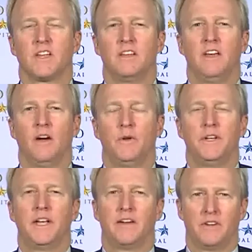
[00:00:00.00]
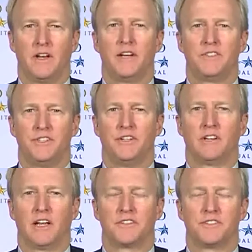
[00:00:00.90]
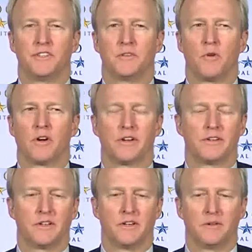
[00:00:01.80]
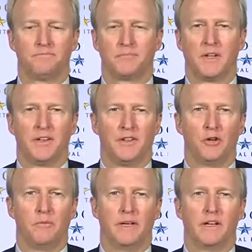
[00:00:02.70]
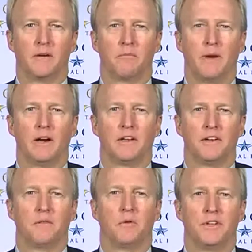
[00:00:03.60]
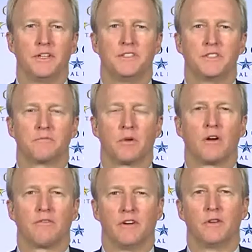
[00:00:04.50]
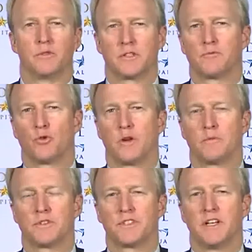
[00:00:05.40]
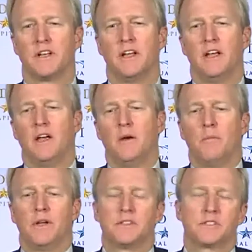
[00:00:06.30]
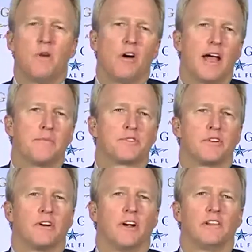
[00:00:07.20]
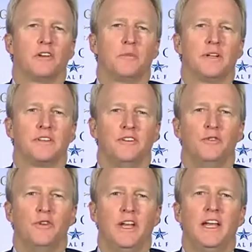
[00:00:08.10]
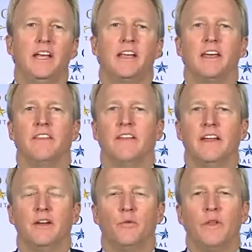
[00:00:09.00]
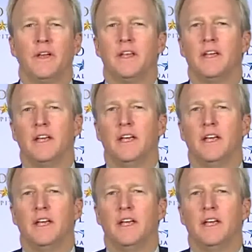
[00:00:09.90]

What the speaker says: Yeah, we did have a nice year last year. The market, being up barely double digits, but our fund was up 20%. But small caps are a little bit unique in that it really